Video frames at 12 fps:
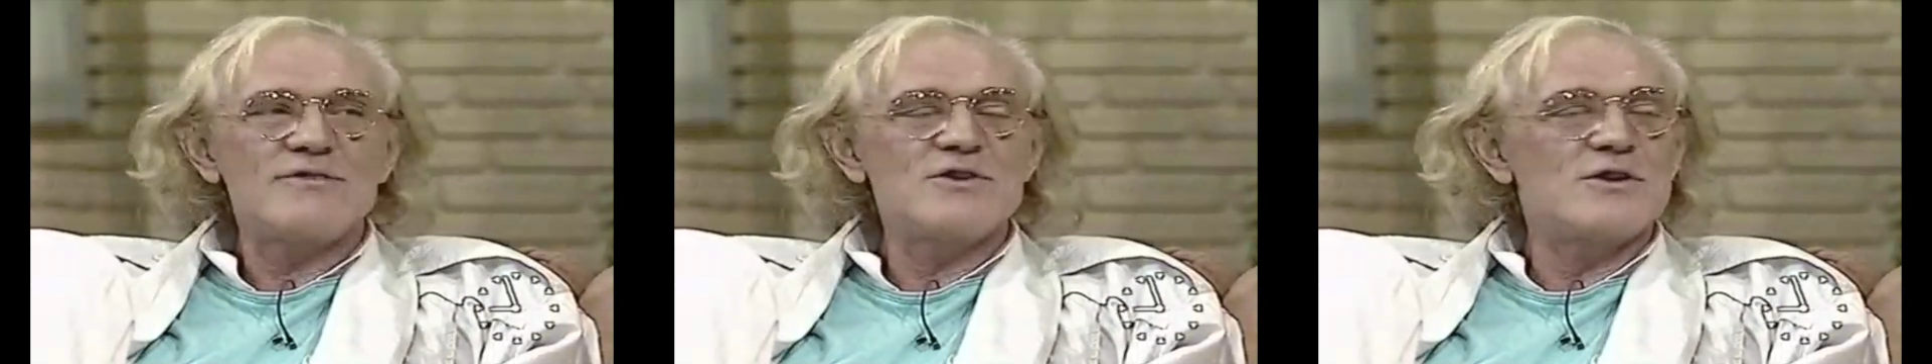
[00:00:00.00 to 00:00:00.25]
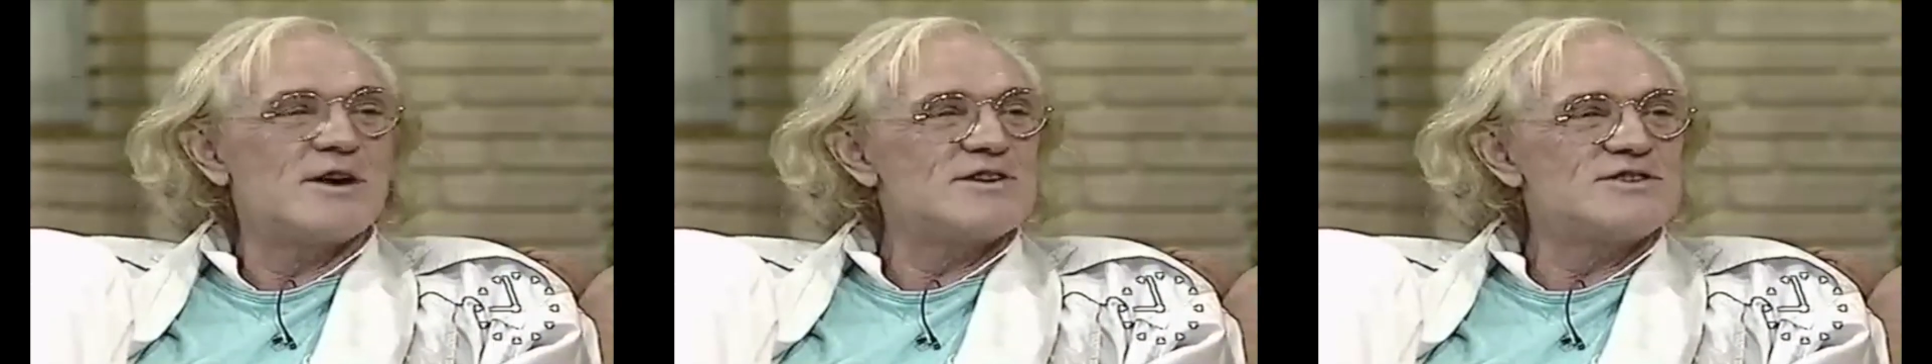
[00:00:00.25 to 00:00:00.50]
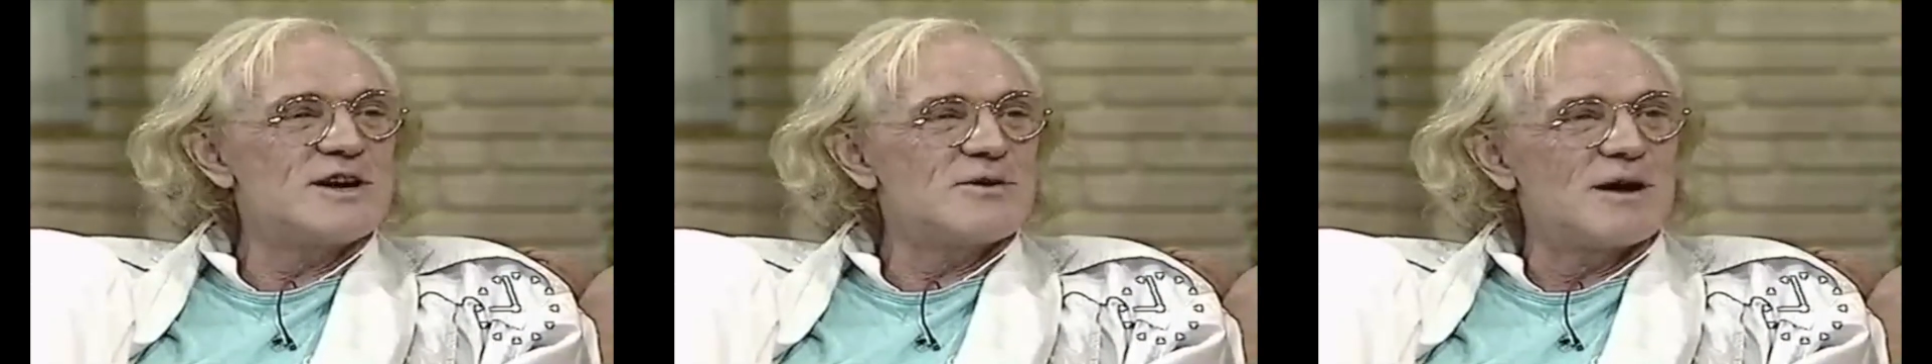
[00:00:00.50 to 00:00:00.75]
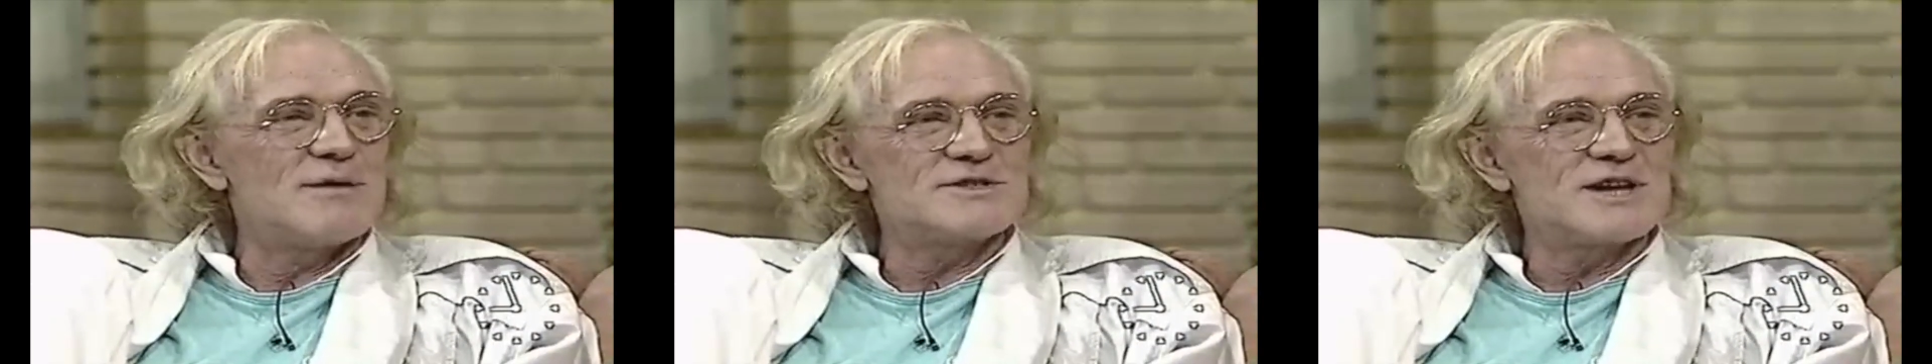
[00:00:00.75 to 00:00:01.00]
this morning. No, I'm
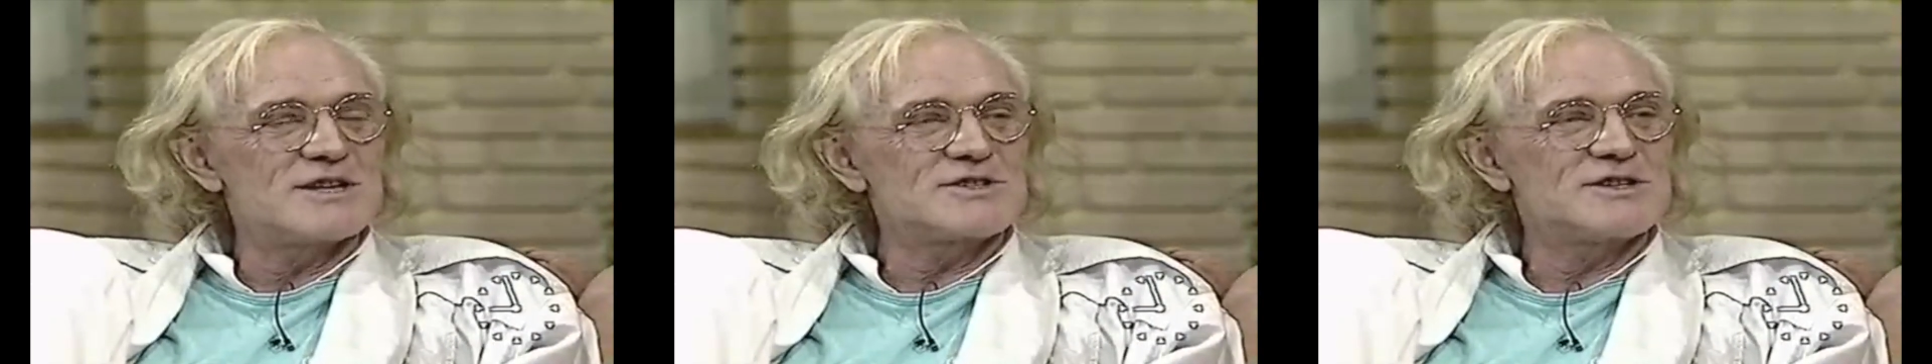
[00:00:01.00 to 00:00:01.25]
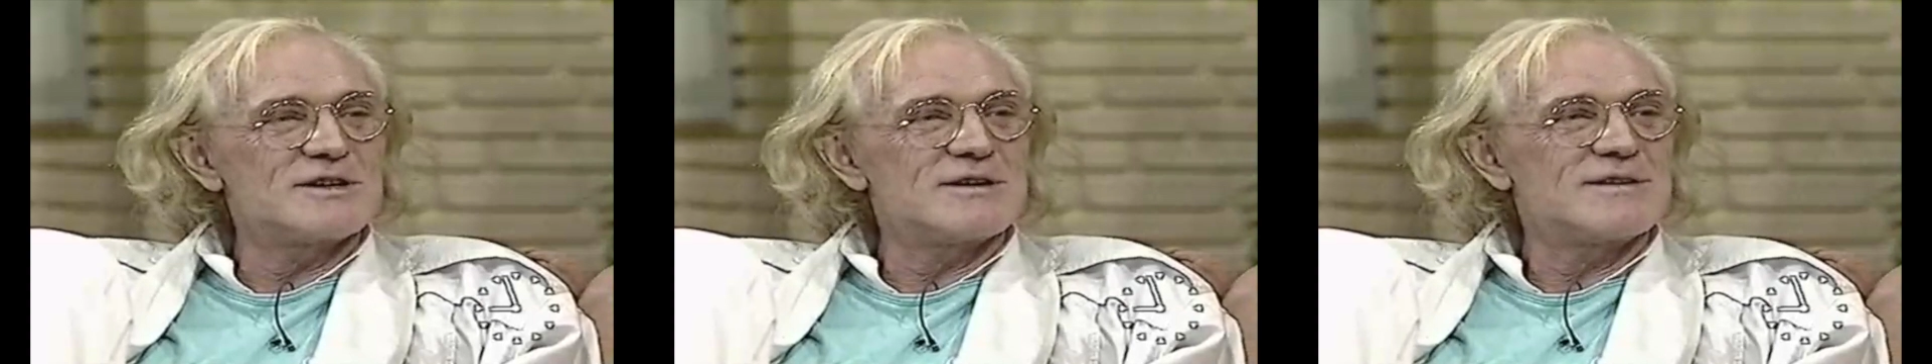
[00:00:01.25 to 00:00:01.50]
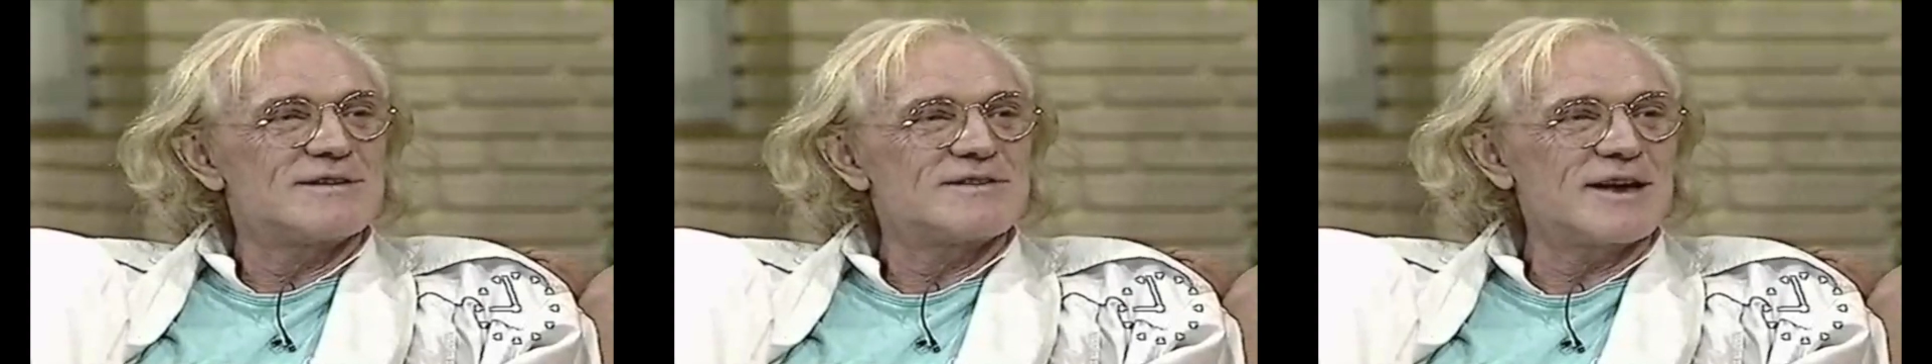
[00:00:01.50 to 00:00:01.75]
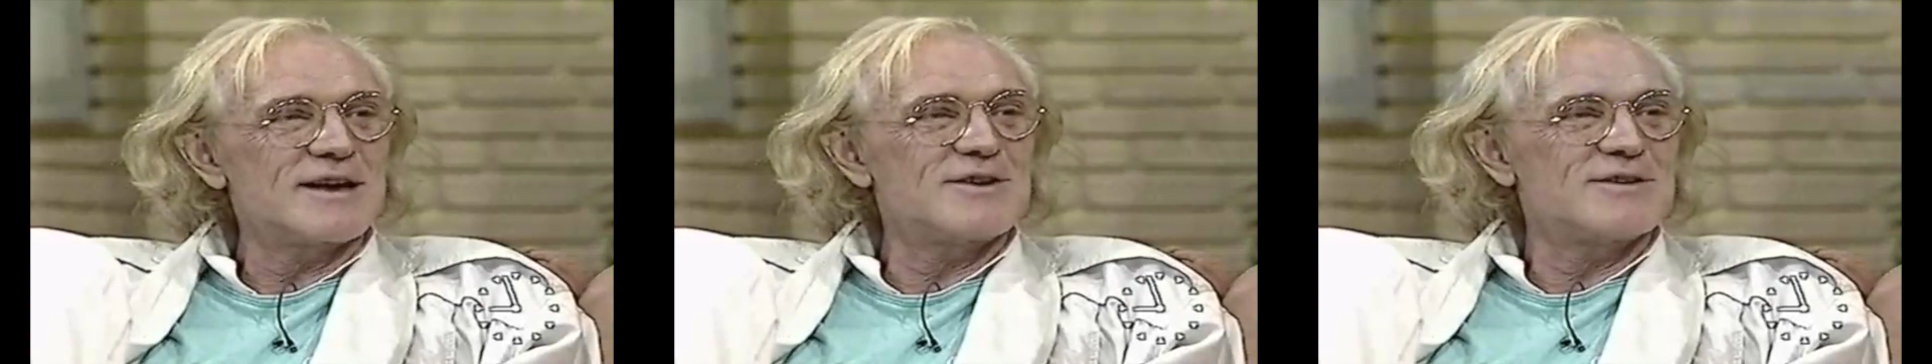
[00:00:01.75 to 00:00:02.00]
also glad you did.
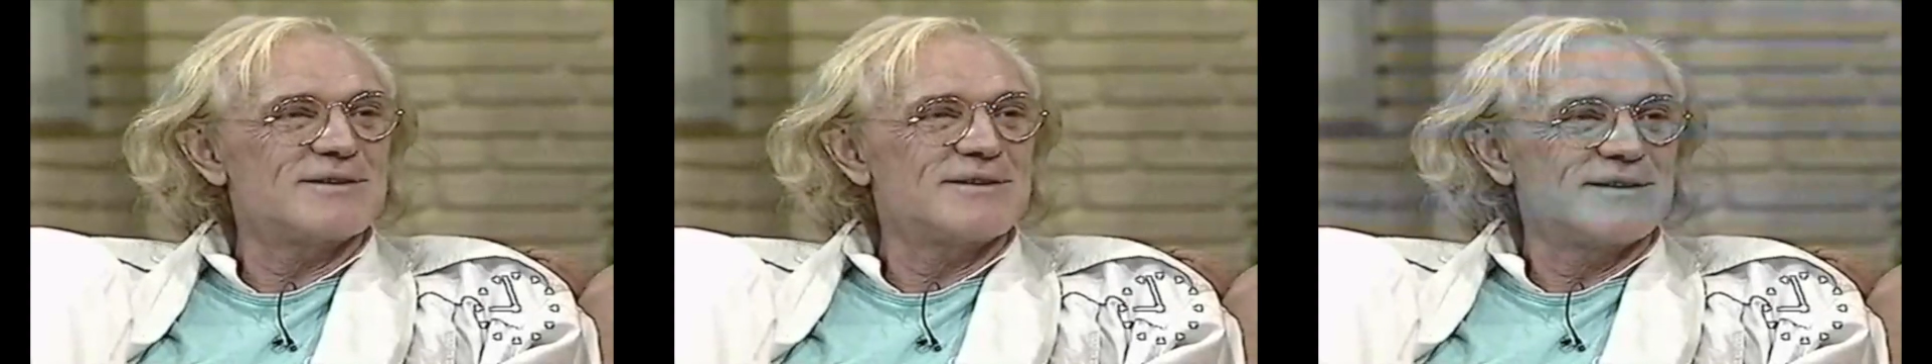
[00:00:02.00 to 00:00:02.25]
Thank you. We're